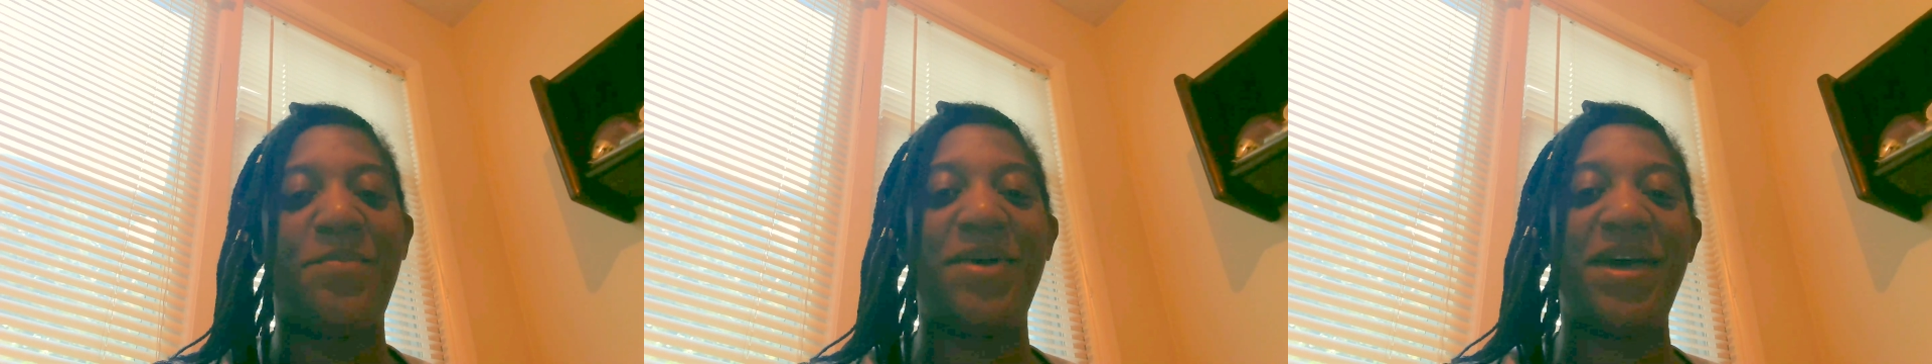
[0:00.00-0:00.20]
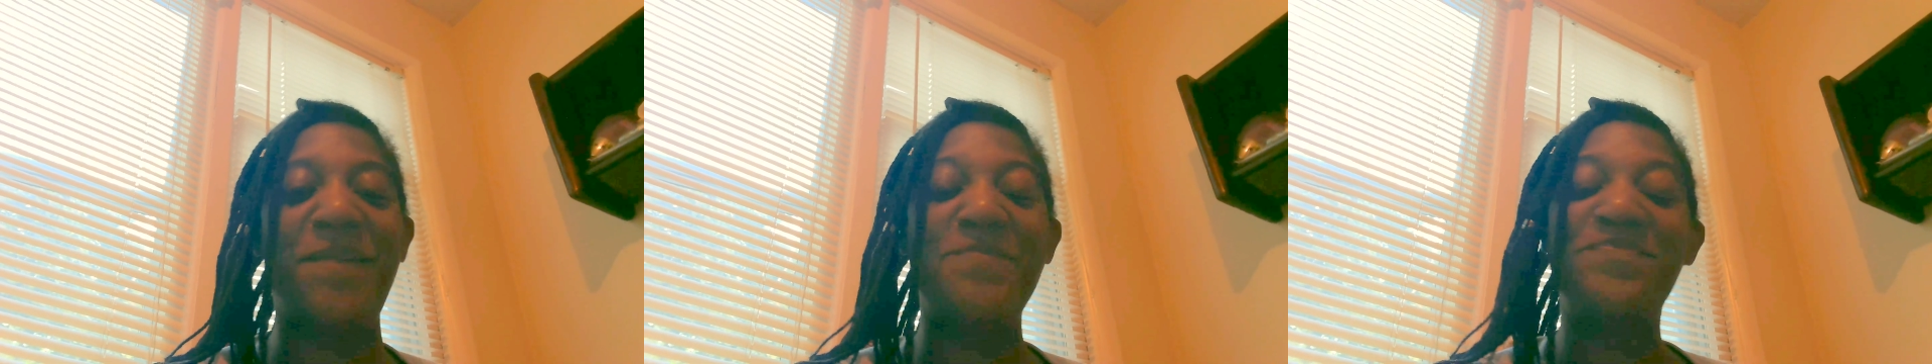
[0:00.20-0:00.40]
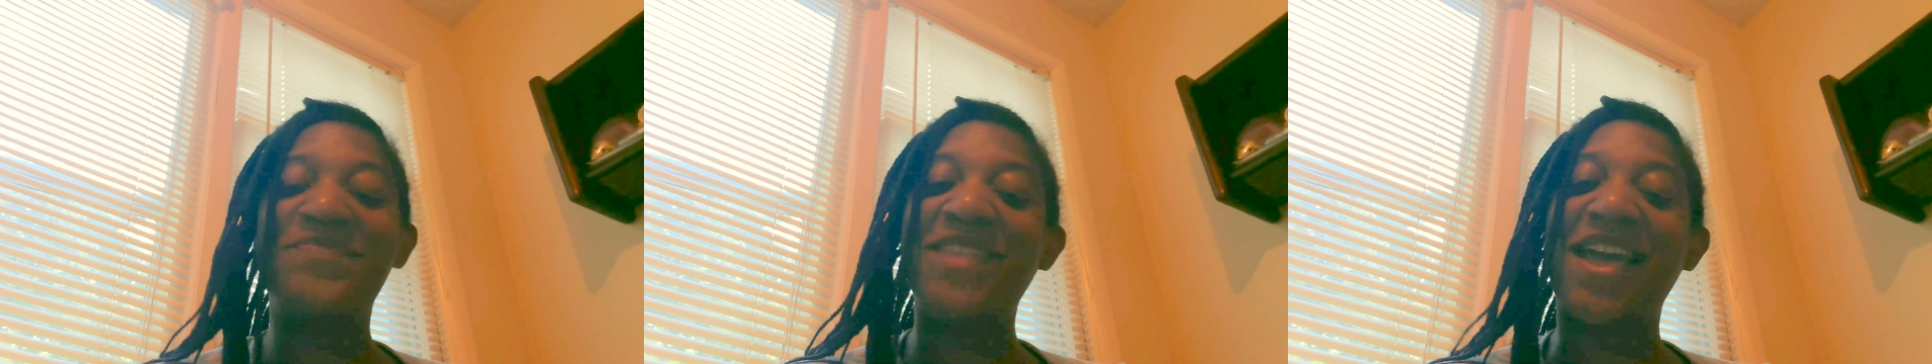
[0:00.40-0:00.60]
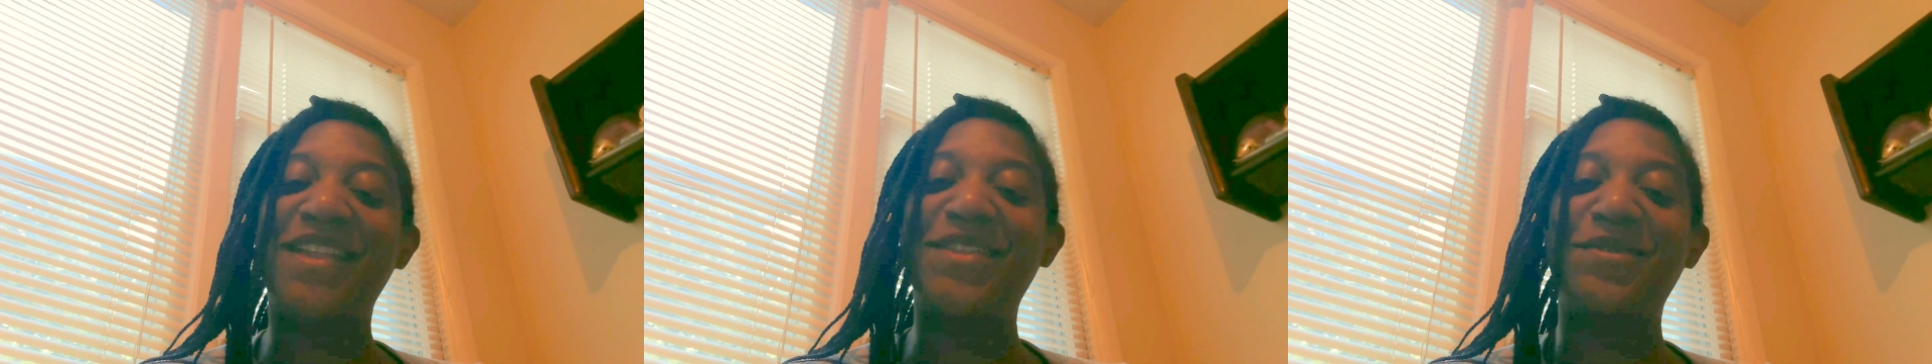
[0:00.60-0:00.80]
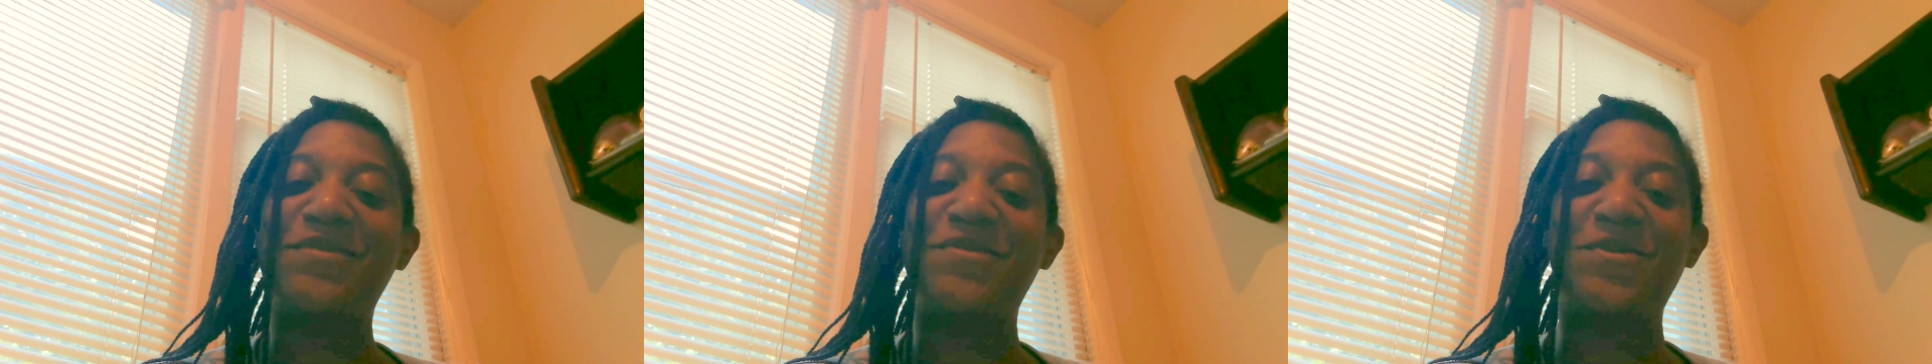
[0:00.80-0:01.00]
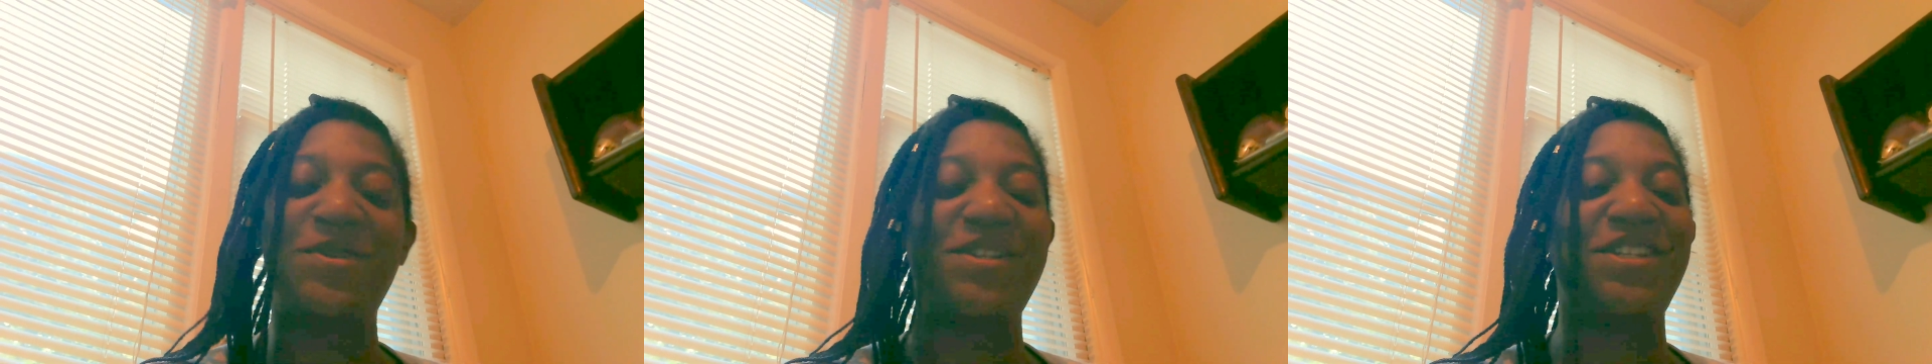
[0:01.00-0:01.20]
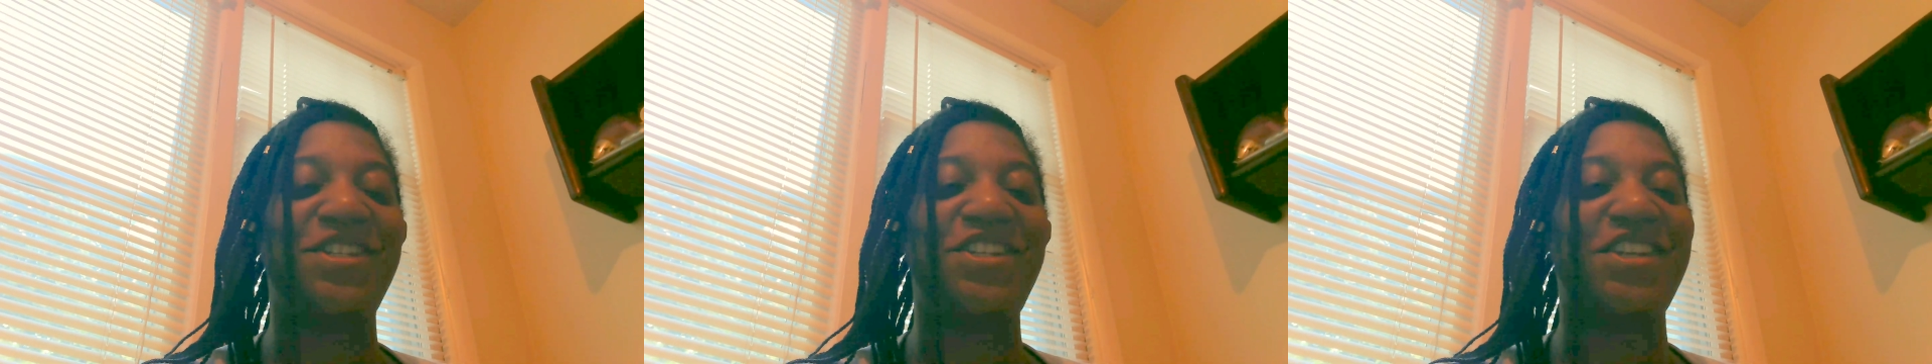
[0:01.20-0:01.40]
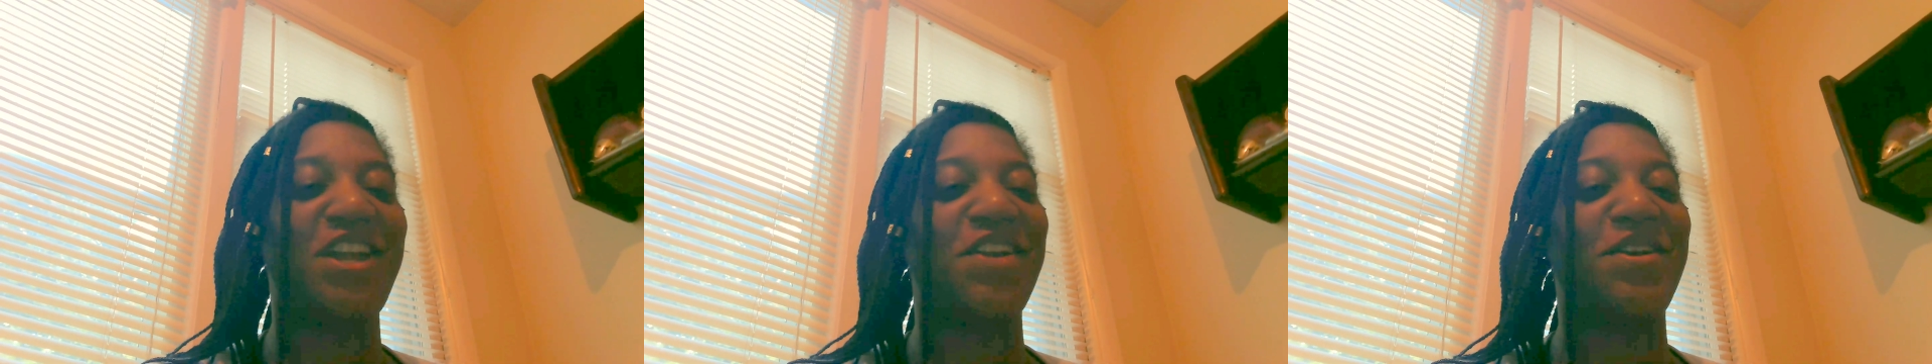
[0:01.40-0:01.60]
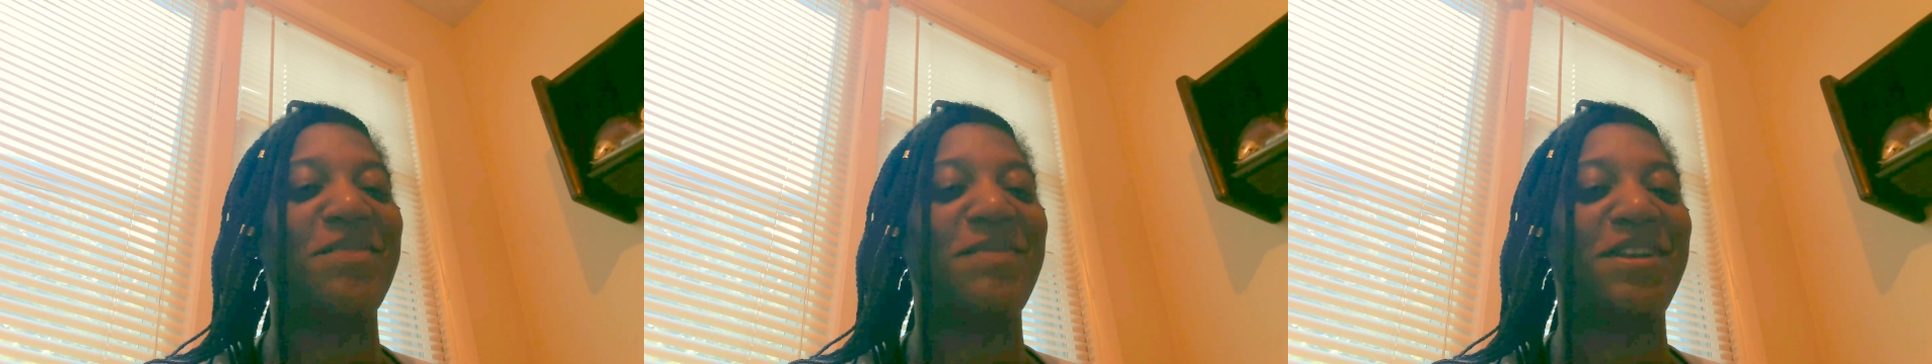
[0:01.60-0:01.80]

But I look forward to sharing